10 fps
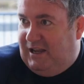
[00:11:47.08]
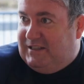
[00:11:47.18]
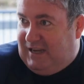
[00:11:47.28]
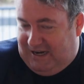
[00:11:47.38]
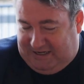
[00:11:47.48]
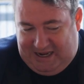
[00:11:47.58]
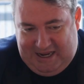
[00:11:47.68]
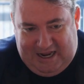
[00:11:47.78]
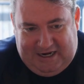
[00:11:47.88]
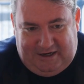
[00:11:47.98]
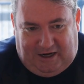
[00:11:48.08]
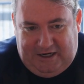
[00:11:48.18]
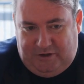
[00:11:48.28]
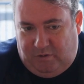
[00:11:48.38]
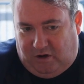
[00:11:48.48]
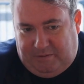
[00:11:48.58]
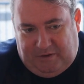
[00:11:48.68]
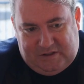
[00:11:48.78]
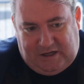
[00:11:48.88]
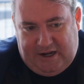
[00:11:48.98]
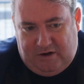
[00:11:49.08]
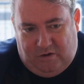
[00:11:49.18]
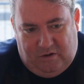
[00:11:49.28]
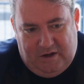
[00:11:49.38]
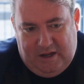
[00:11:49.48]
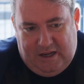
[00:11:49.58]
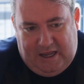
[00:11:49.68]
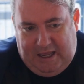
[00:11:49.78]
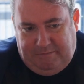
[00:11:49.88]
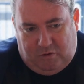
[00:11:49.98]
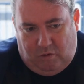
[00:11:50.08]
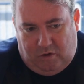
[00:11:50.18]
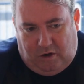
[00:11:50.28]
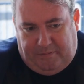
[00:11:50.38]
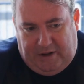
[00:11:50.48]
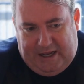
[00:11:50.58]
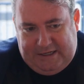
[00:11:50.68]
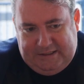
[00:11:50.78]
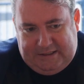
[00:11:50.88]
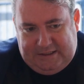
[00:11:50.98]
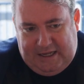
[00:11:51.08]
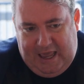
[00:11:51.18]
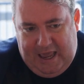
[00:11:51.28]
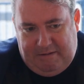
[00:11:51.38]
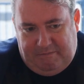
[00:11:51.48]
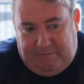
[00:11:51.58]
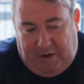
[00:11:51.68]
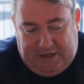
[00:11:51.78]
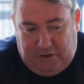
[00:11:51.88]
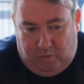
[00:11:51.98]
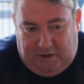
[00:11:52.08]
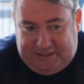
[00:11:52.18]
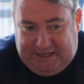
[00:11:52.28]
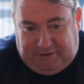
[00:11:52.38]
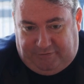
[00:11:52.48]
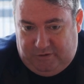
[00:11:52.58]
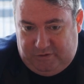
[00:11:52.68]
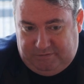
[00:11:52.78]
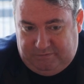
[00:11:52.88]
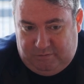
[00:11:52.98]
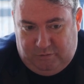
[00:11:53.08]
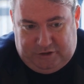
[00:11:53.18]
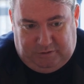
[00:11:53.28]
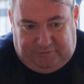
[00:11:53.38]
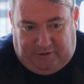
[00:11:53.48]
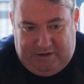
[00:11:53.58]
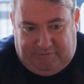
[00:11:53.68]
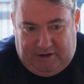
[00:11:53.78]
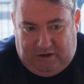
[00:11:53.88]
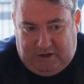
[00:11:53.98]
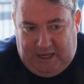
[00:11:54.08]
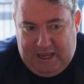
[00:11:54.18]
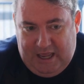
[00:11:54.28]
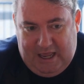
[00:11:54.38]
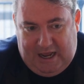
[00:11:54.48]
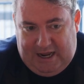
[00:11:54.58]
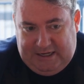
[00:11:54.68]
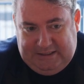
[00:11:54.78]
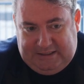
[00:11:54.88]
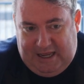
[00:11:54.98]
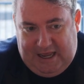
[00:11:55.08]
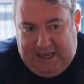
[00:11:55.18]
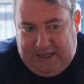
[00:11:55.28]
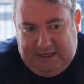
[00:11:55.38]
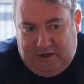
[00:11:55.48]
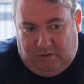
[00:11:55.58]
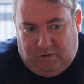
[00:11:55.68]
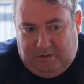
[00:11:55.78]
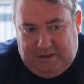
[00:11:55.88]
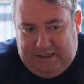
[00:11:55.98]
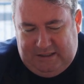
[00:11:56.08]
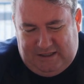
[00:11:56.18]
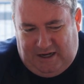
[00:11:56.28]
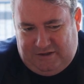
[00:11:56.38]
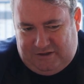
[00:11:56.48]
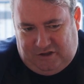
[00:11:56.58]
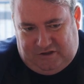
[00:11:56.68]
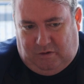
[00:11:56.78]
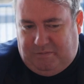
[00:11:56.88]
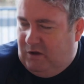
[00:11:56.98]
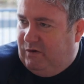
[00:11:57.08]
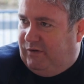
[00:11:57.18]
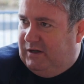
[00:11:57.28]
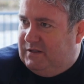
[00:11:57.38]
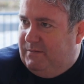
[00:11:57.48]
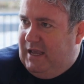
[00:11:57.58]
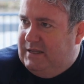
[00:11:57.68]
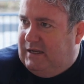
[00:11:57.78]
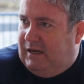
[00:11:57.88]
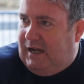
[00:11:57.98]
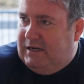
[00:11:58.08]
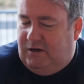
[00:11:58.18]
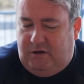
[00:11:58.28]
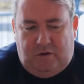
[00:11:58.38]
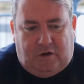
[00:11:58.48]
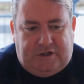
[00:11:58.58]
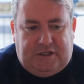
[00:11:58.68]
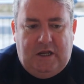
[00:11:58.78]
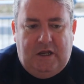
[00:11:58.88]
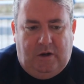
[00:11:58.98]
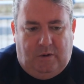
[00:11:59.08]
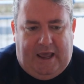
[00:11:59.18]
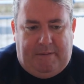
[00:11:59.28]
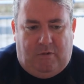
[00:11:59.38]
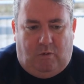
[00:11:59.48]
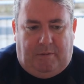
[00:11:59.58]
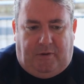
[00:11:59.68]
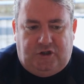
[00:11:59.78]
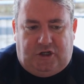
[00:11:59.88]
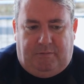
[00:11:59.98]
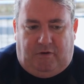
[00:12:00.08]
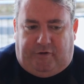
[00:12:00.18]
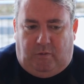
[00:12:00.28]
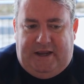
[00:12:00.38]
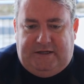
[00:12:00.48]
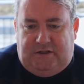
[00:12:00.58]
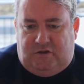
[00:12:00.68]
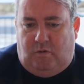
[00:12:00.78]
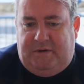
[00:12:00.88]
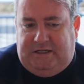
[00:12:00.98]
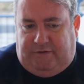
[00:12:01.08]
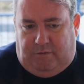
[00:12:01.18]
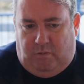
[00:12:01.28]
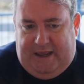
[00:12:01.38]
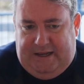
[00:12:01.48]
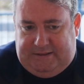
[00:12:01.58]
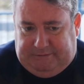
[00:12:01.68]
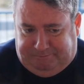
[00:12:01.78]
Exactly, and I knew all about Sligo growing up, and I knew where to get the food, which was very, very lucky. And, Sligo's just so beautiful, it's amazing. And look at, we're punching above our weight in so many different ways.